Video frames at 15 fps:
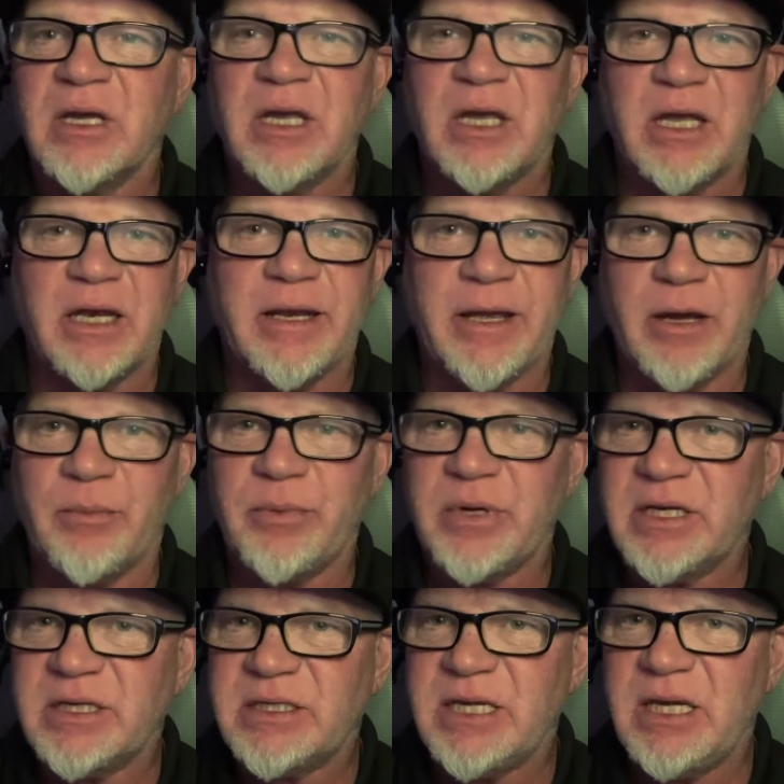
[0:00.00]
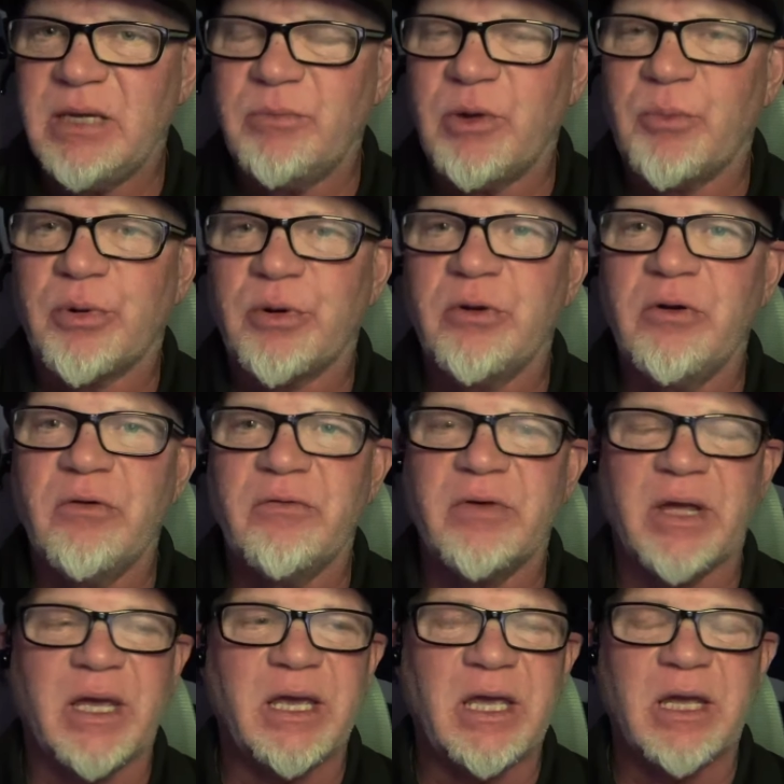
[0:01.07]
in helping the team improve
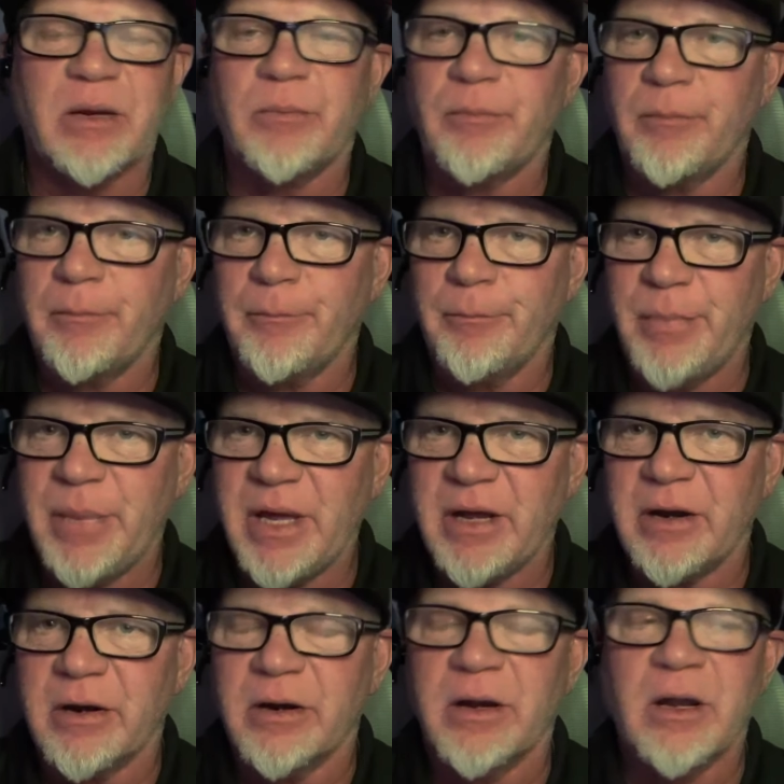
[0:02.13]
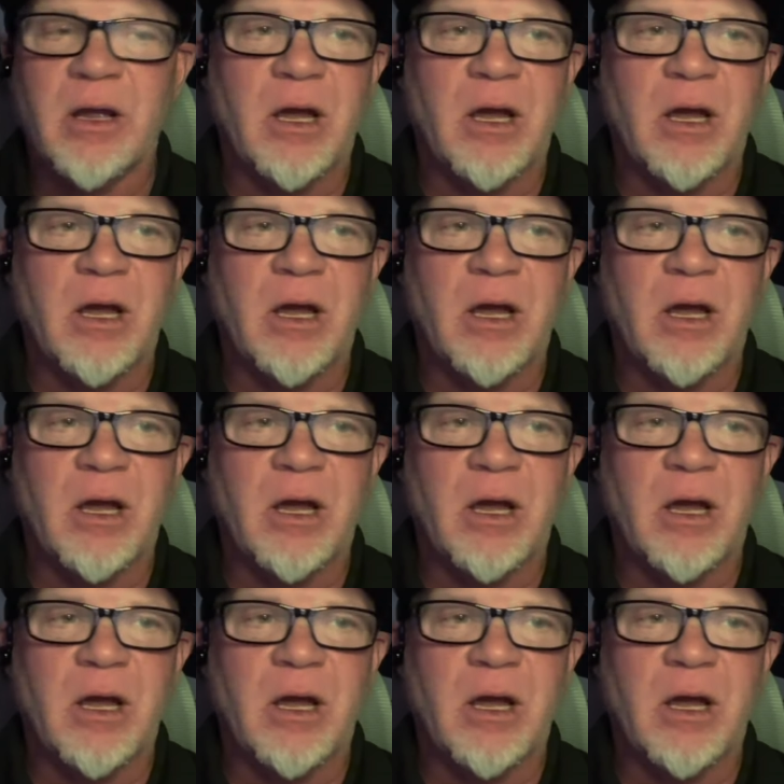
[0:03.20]
and get better.